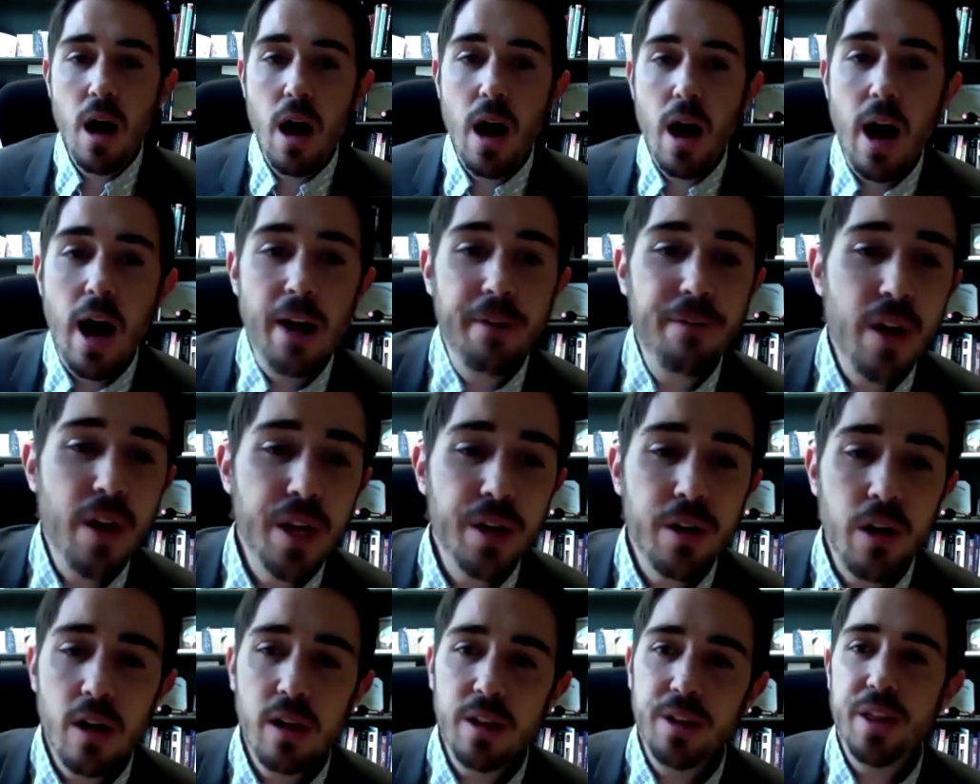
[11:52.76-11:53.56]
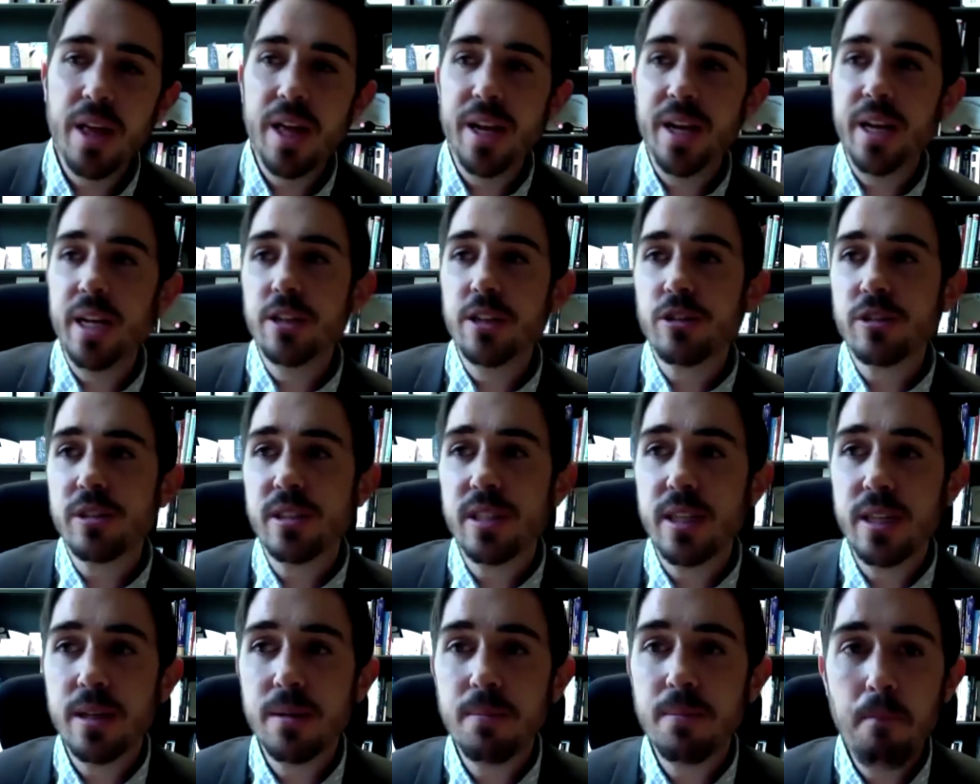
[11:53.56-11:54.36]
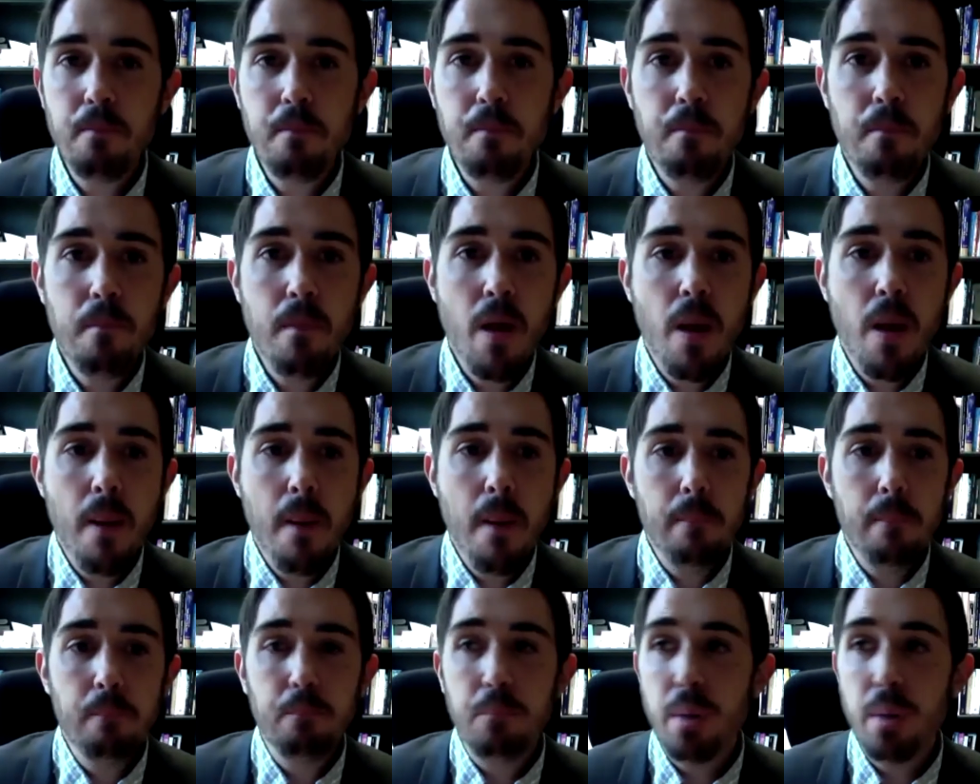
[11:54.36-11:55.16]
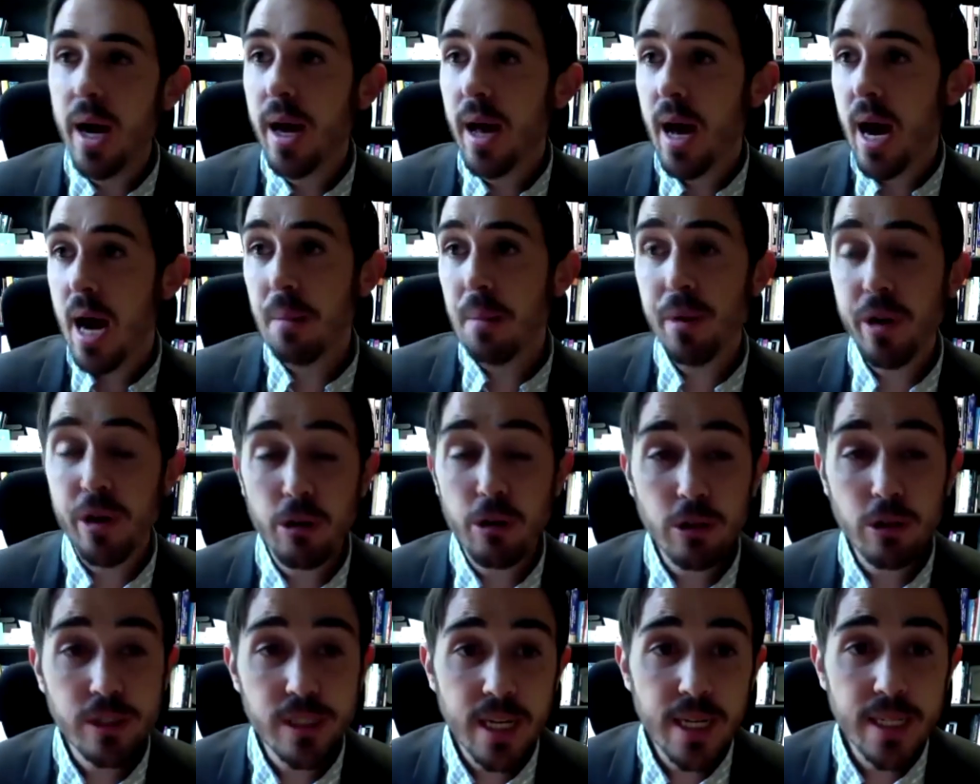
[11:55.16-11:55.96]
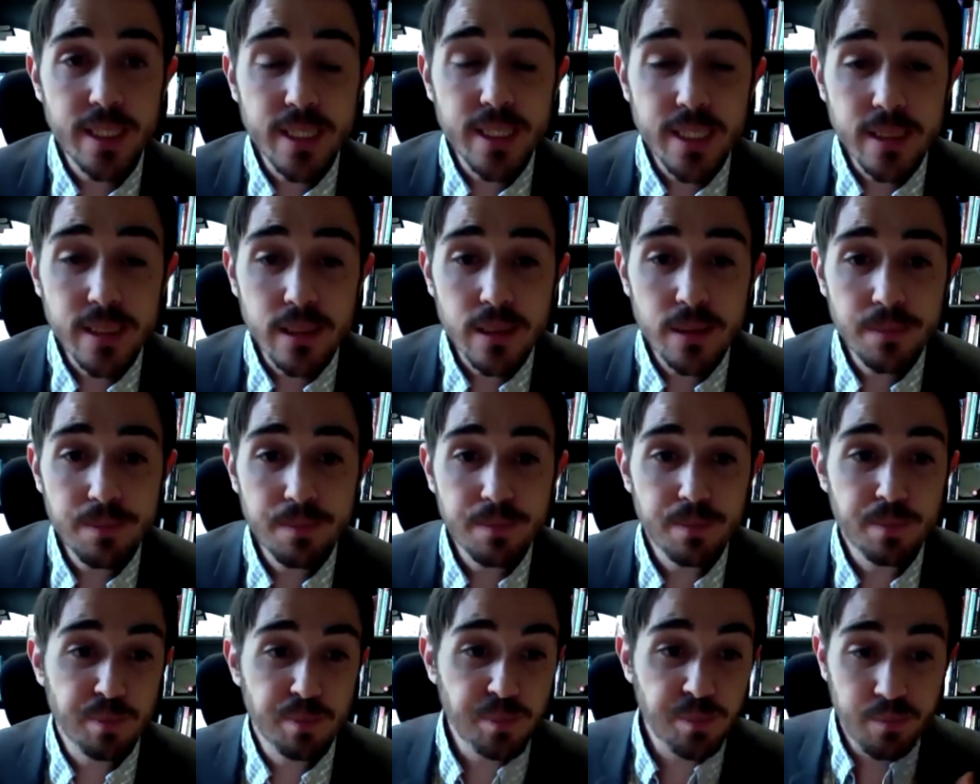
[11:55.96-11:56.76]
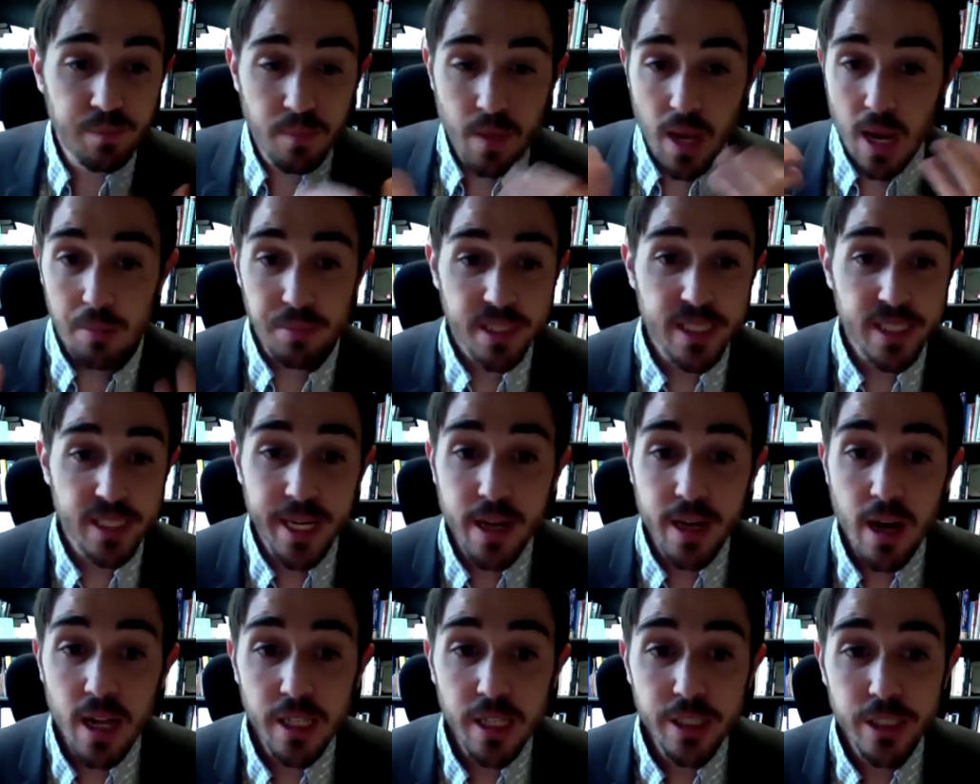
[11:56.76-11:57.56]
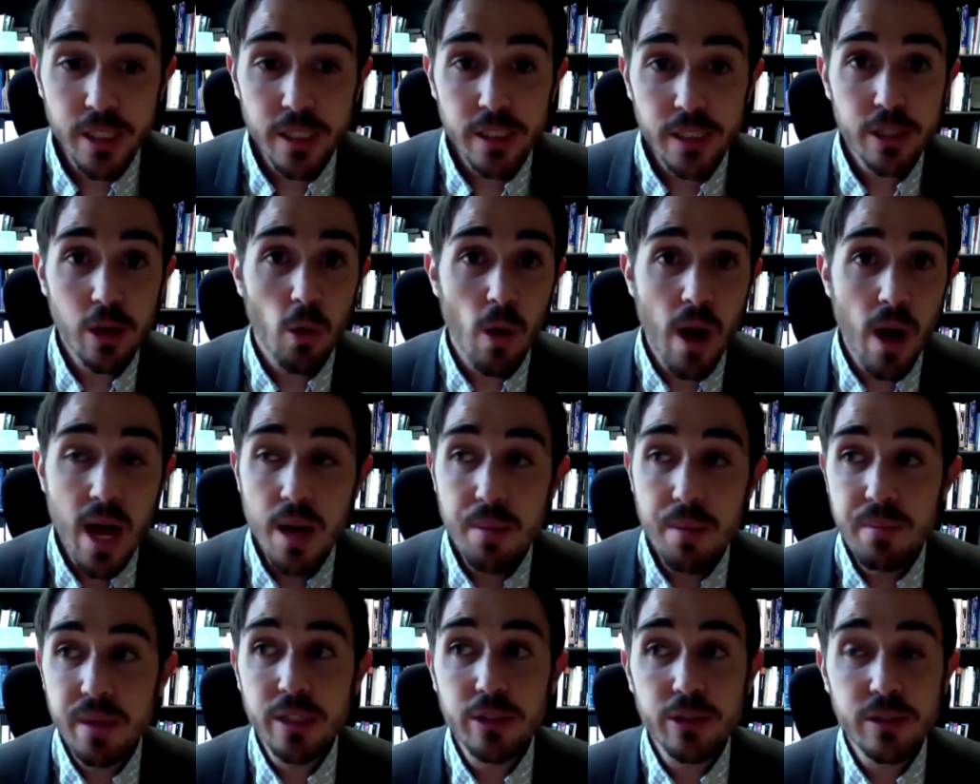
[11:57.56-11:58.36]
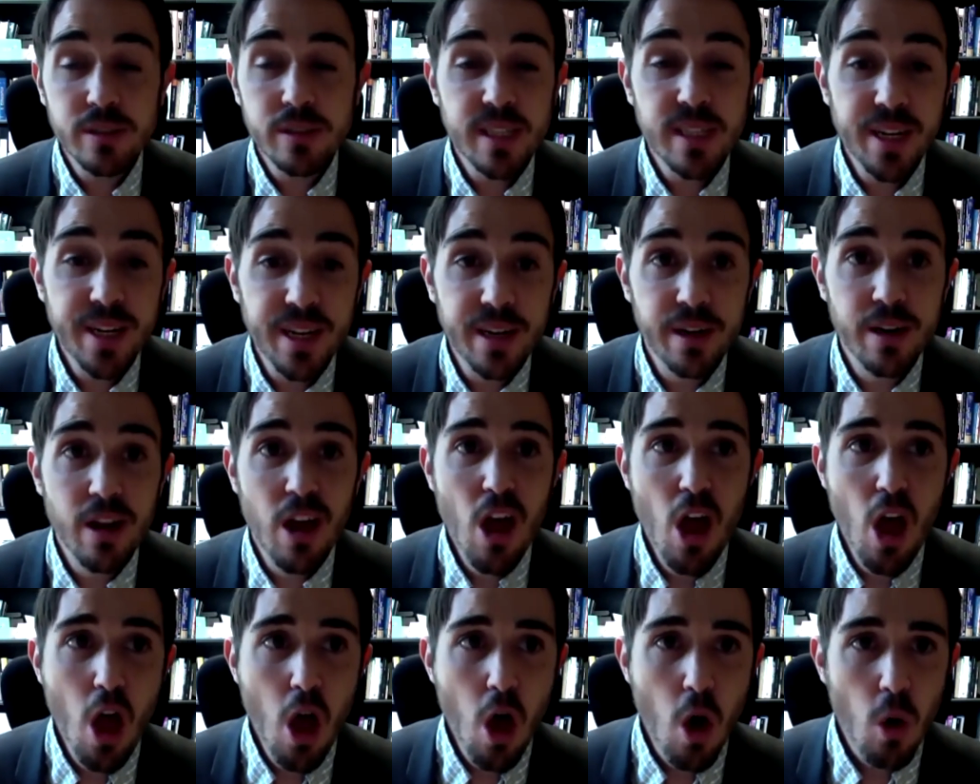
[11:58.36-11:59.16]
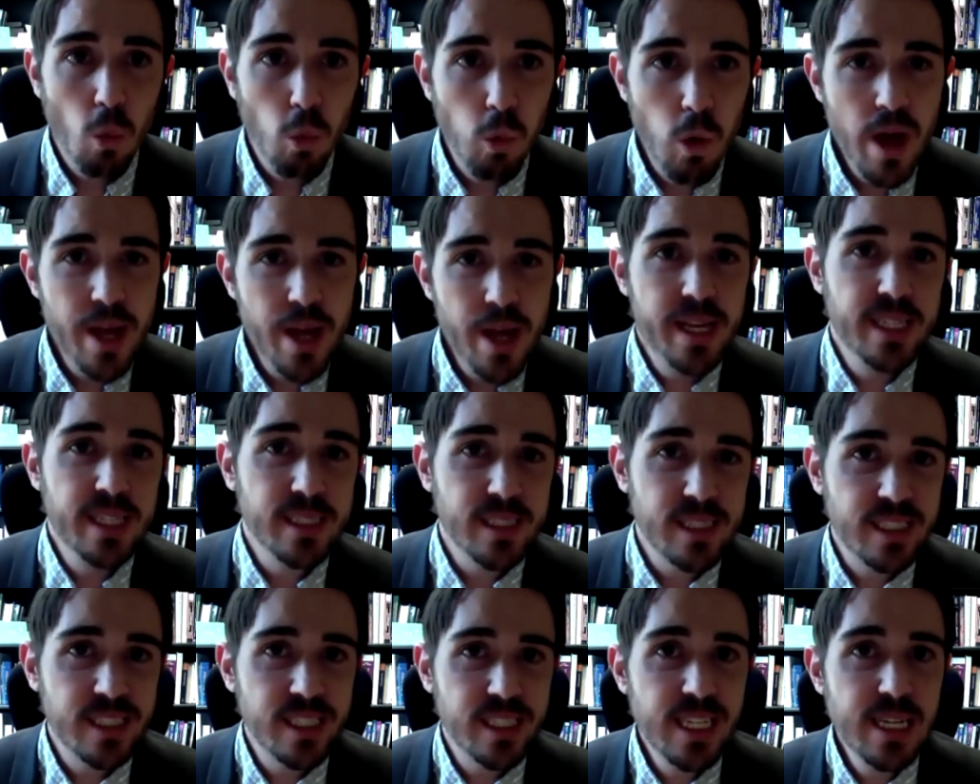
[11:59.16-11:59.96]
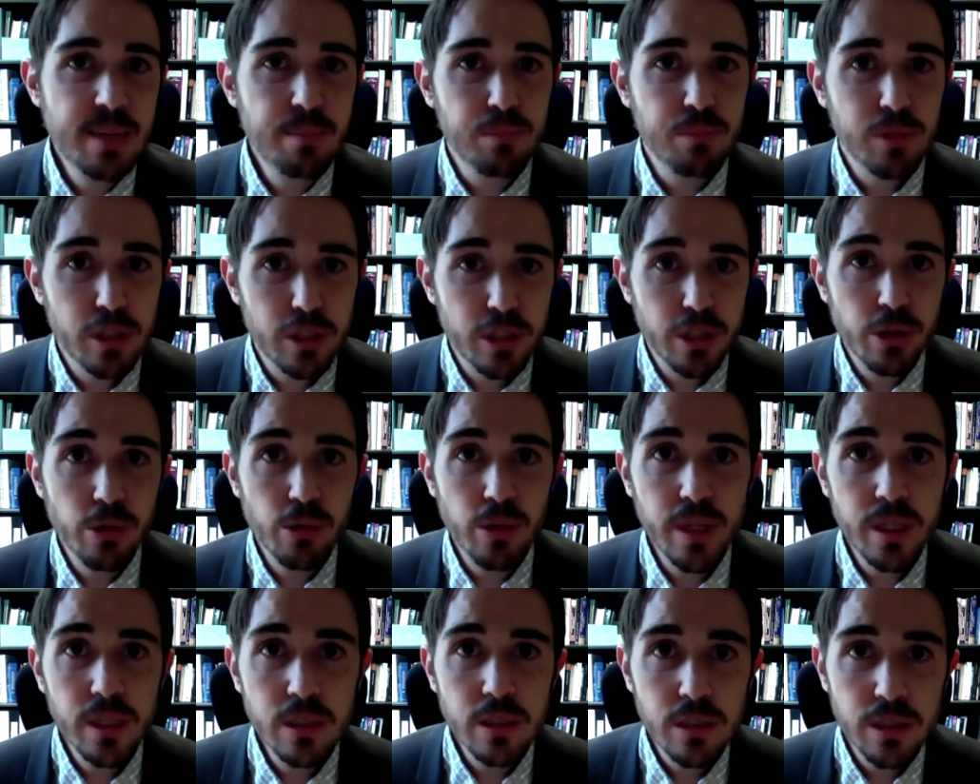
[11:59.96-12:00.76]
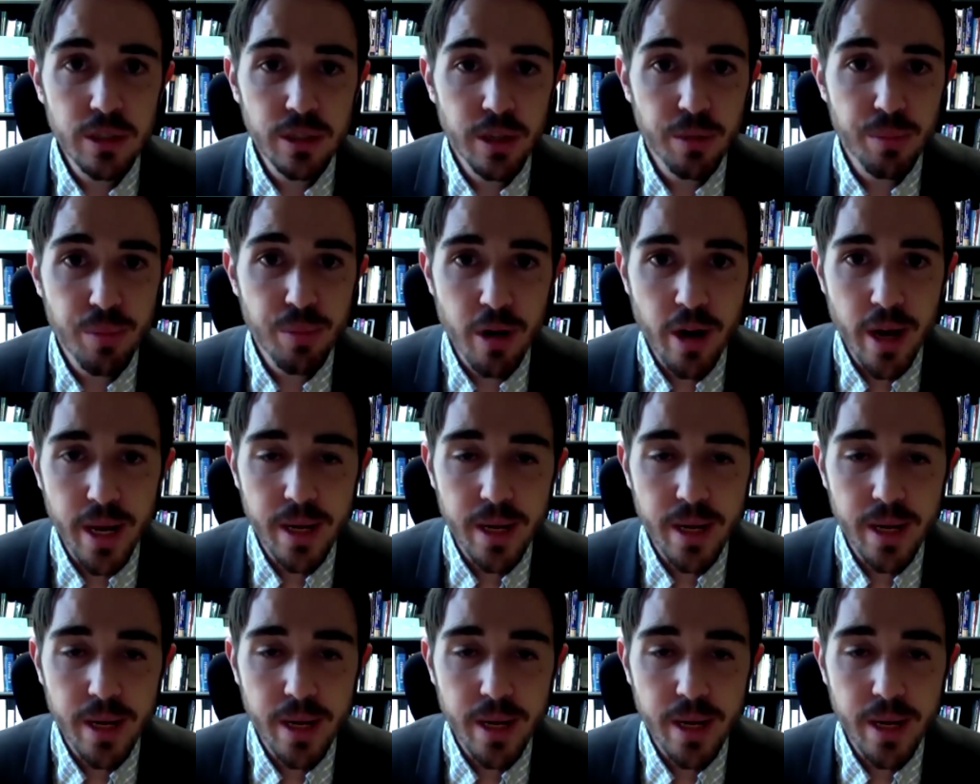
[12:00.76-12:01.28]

I find all of that interesting, but I'm a neuroscientist I'm a psychologist, so I'm interested in what is sleep doing to the brain?